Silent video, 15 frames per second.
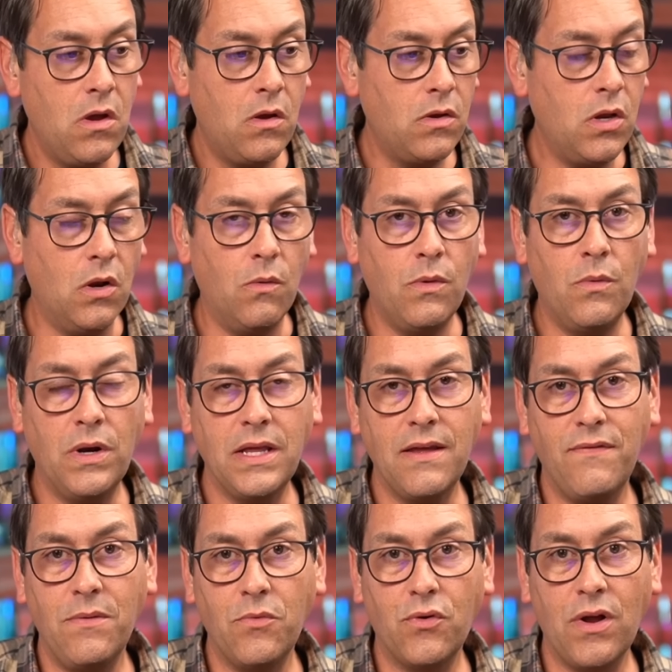you know, we want to
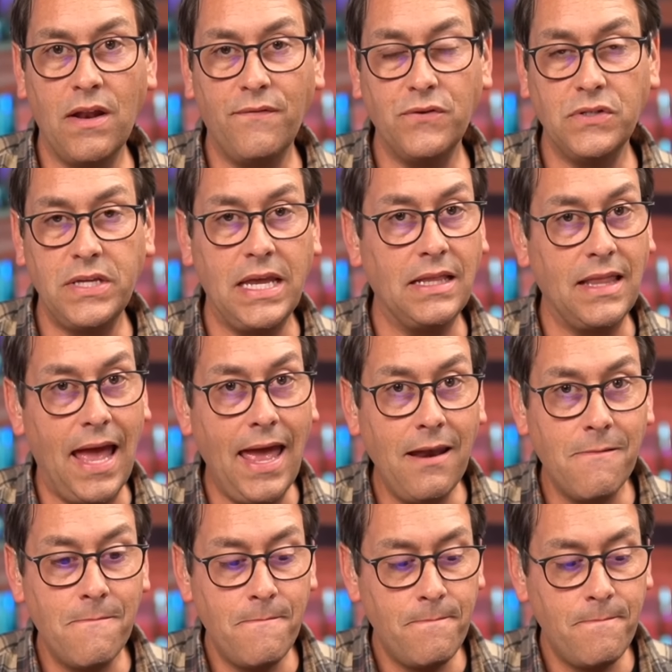give him credit for saying that,